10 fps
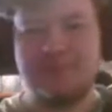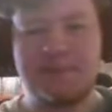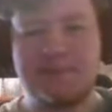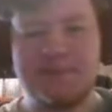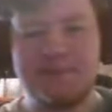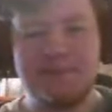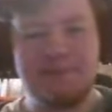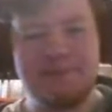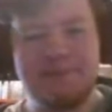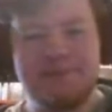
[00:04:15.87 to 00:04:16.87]

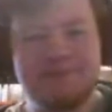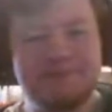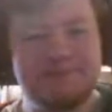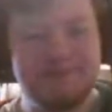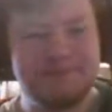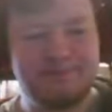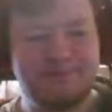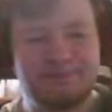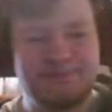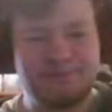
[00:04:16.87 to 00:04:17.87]
dancer, and
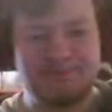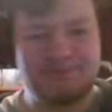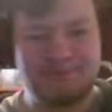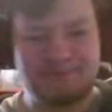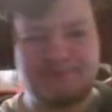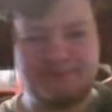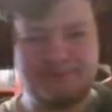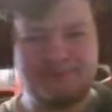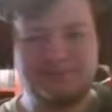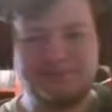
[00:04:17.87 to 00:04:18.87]
I also enjoy
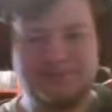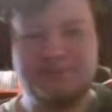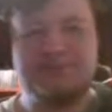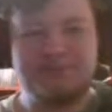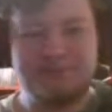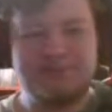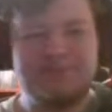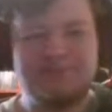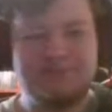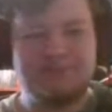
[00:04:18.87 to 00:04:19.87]
comic books as well.